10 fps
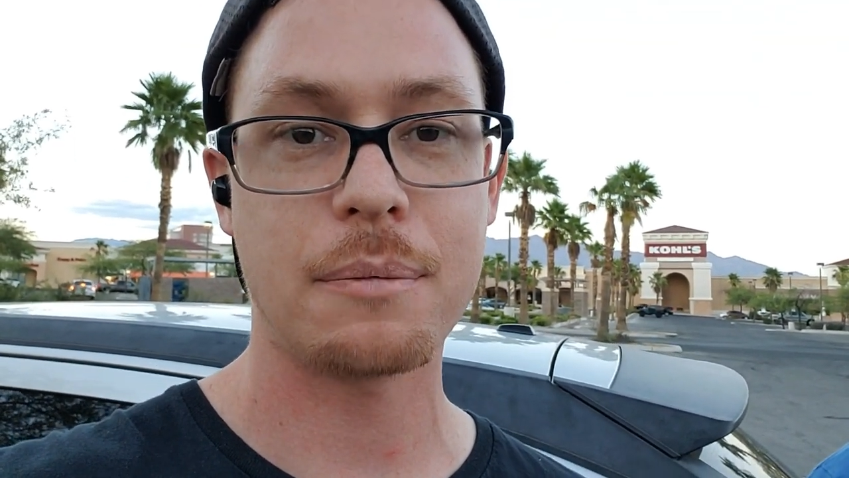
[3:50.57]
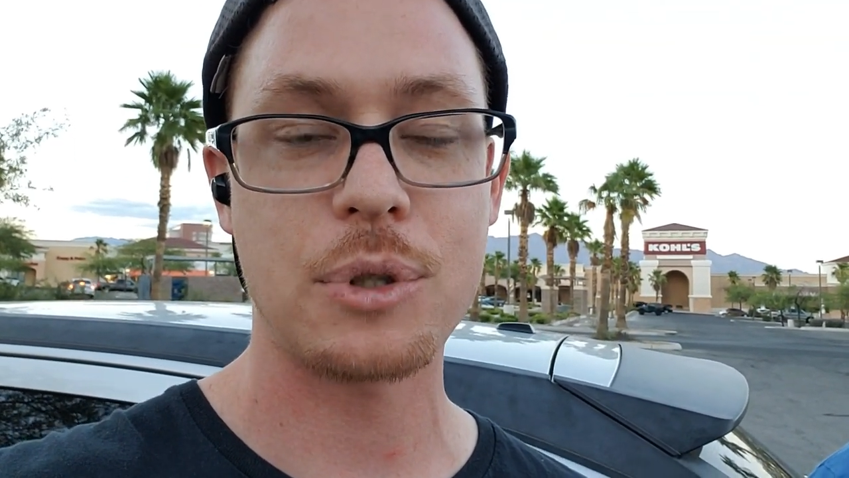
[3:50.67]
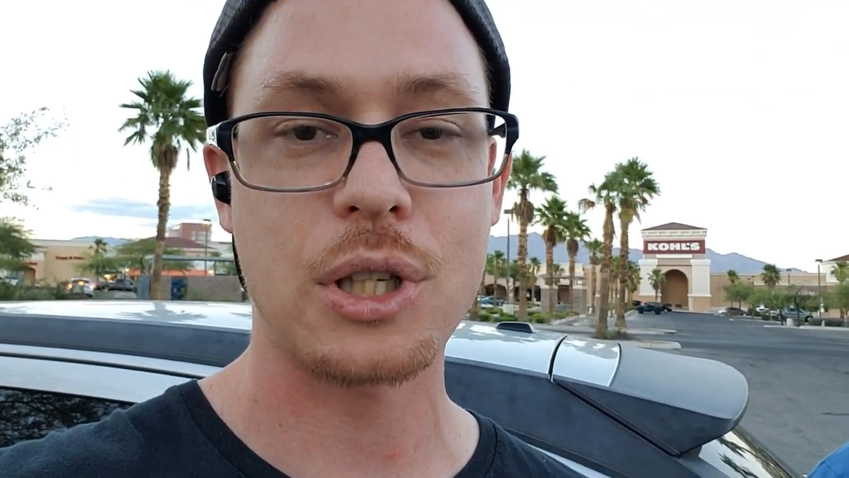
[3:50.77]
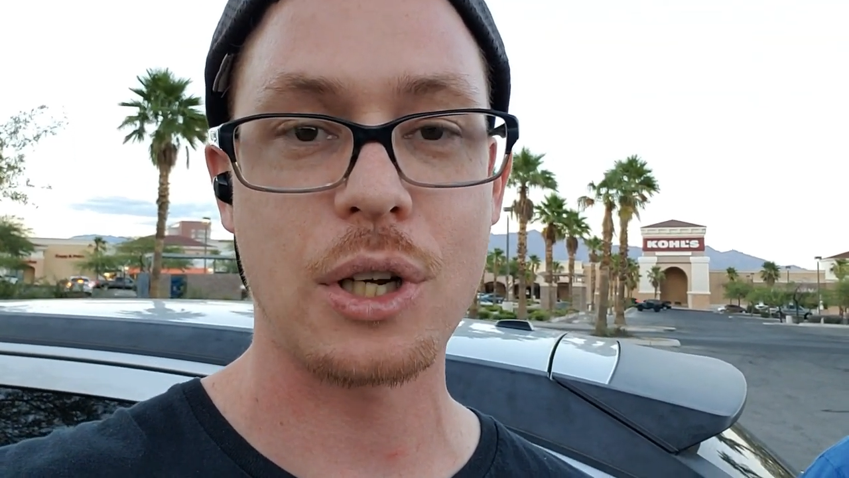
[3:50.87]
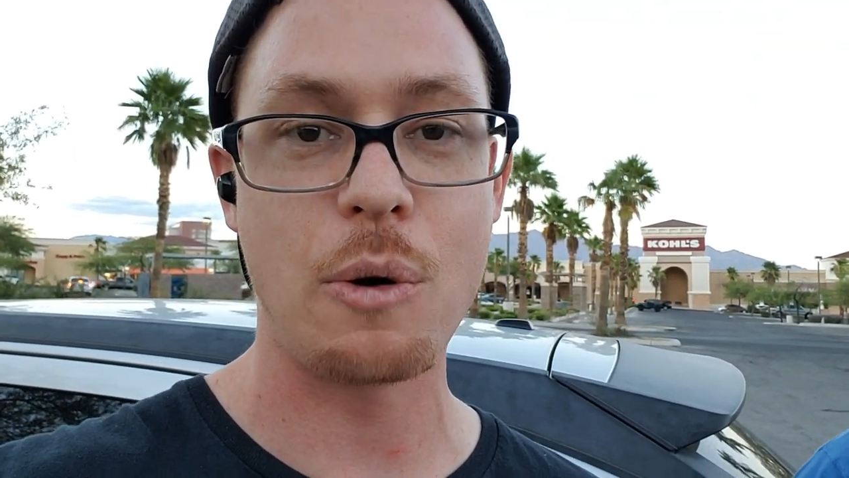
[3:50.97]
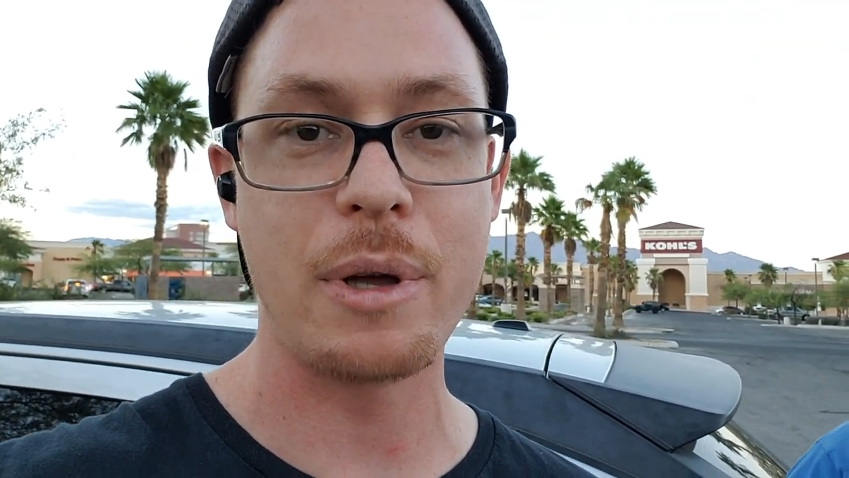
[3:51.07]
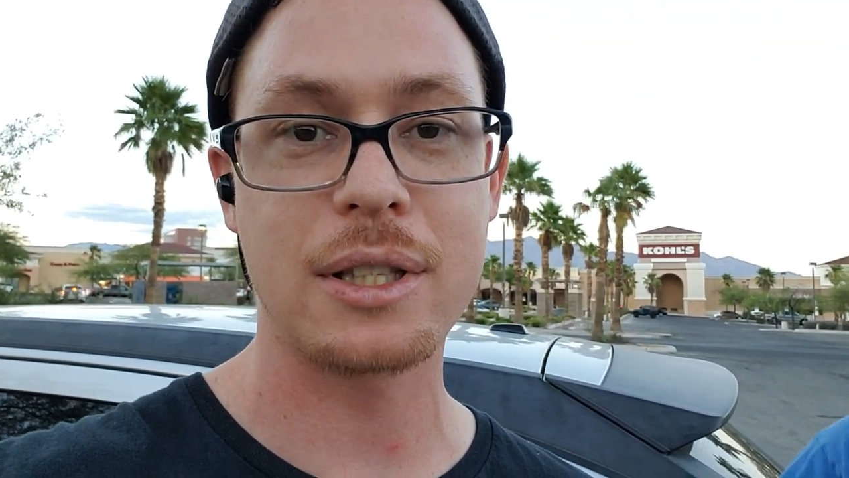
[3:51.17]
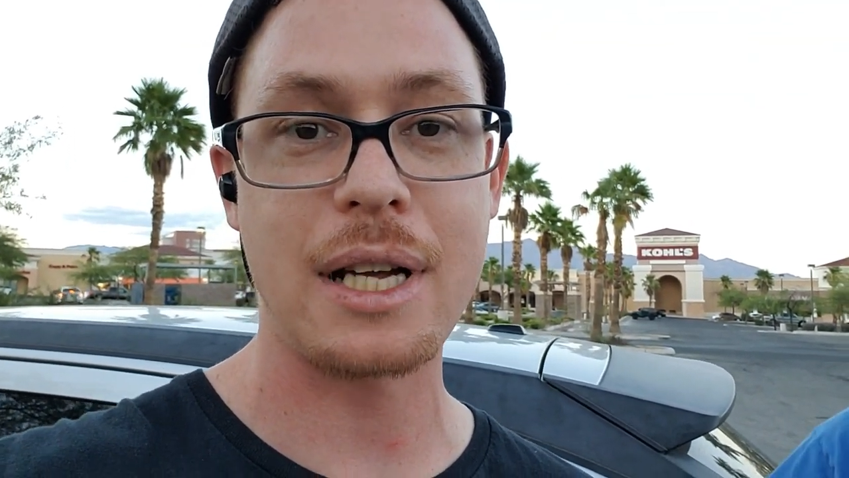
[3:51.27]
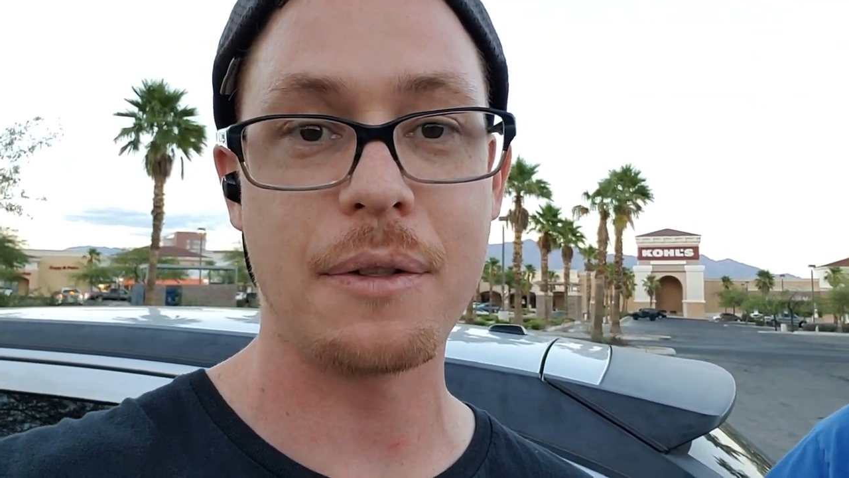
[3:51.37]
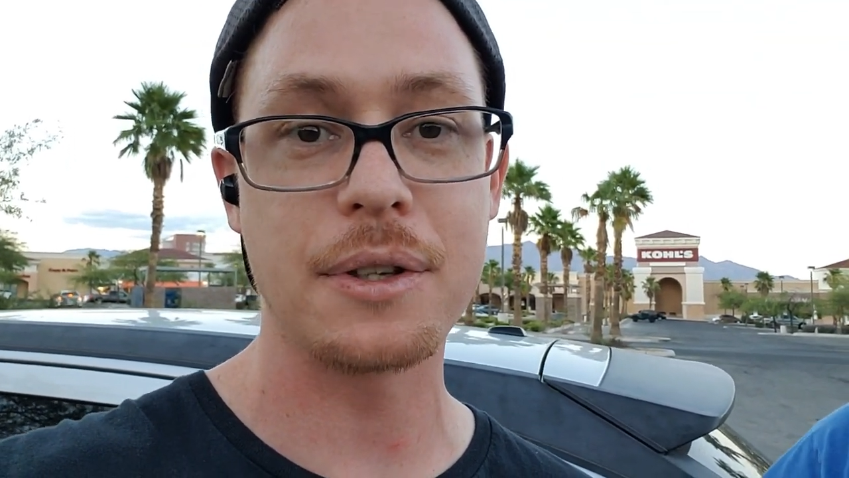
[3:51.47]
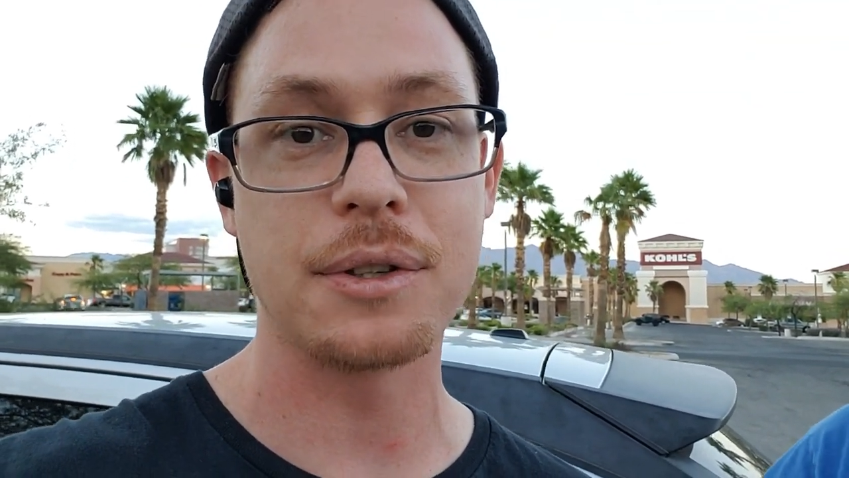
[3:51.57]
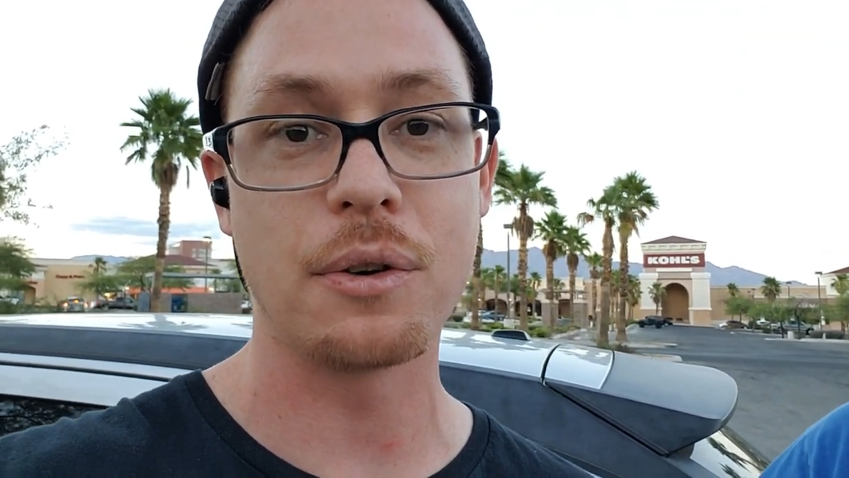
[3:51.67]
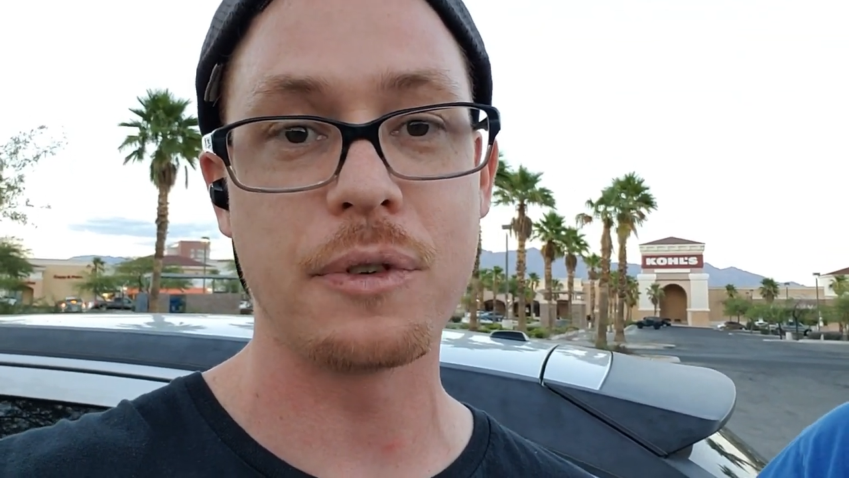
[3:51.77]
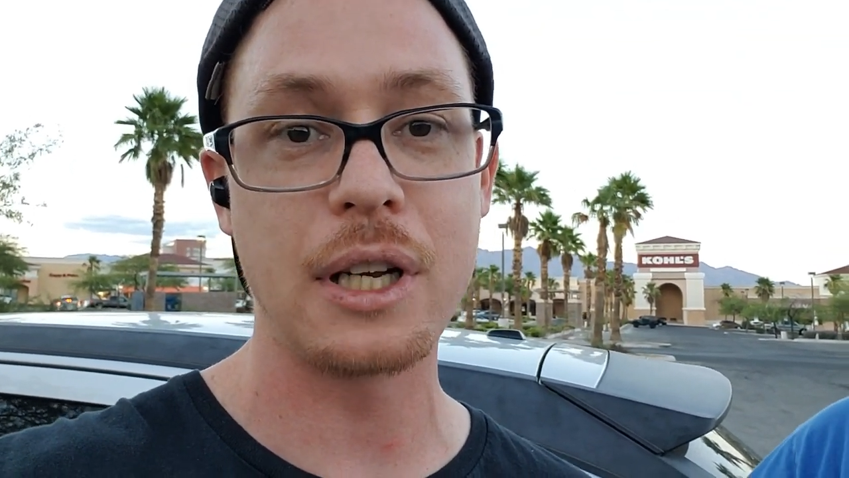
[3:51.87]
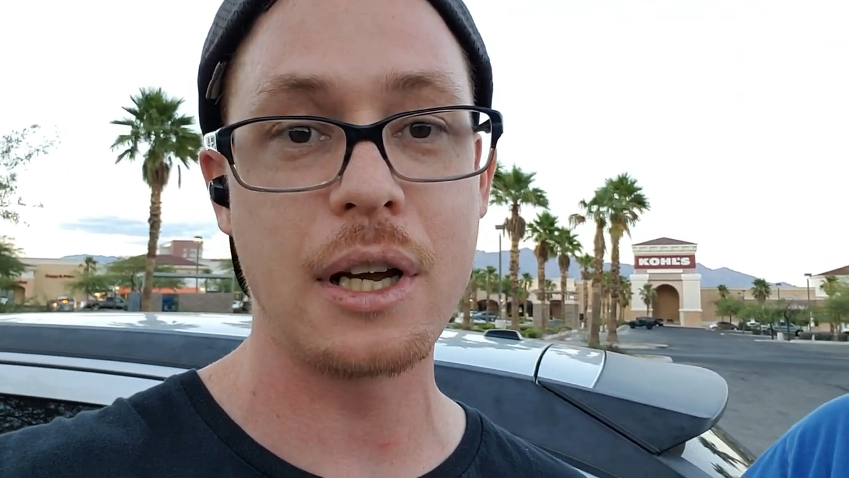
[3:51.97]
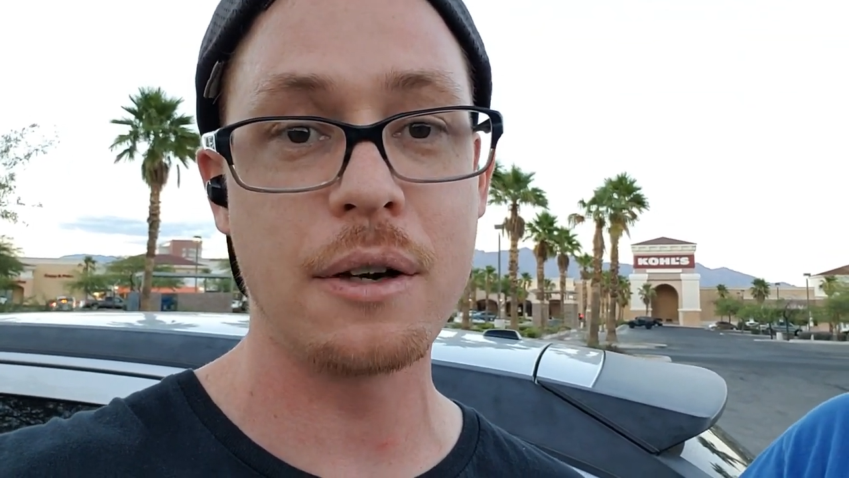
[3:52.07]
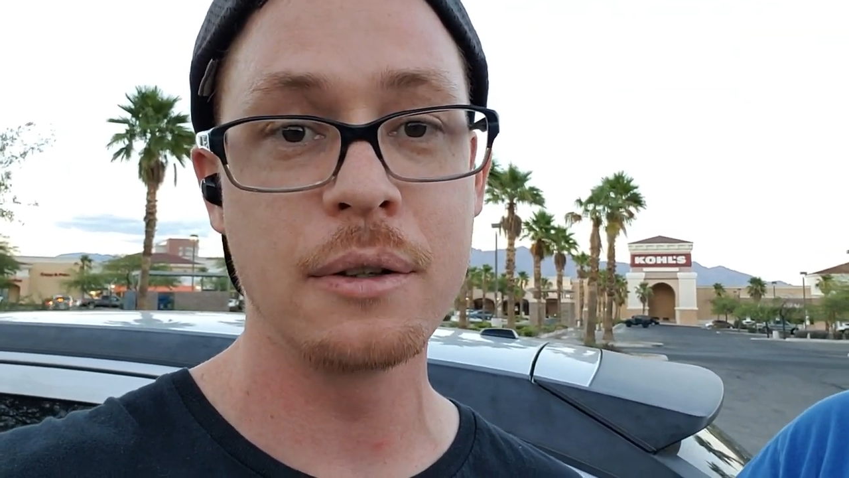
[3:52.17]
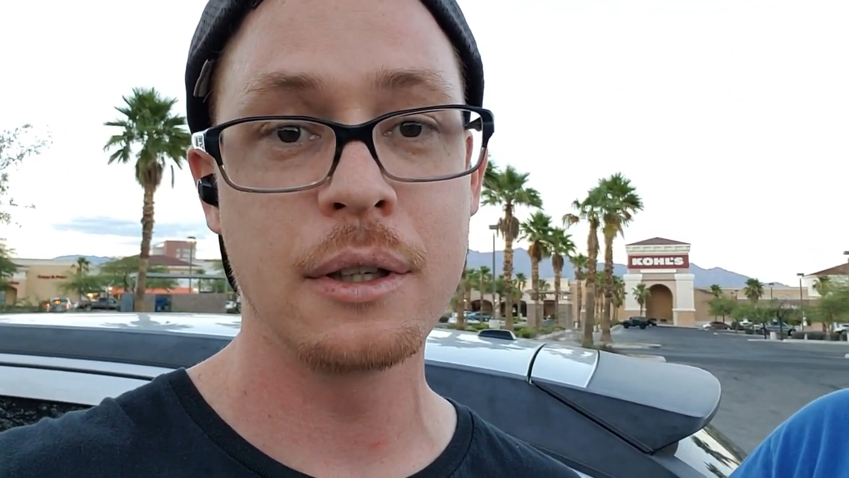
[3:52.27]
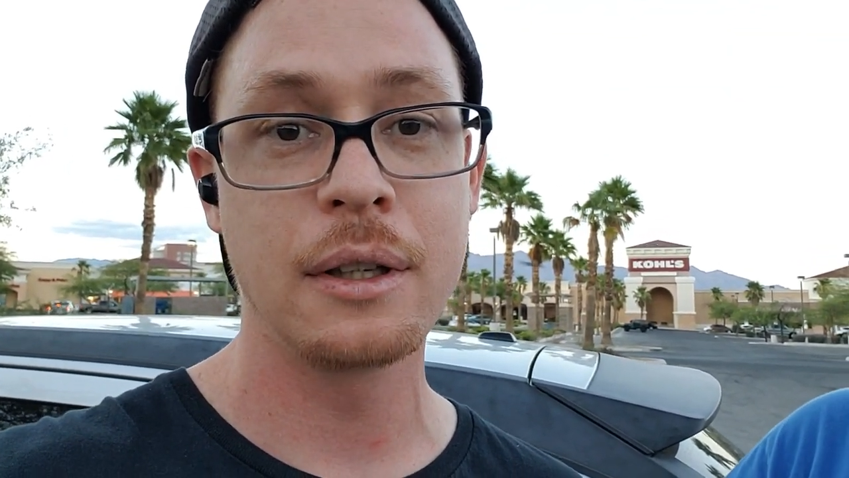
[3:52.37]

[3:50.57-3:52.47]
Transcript: I'm just gonna go mix down this little video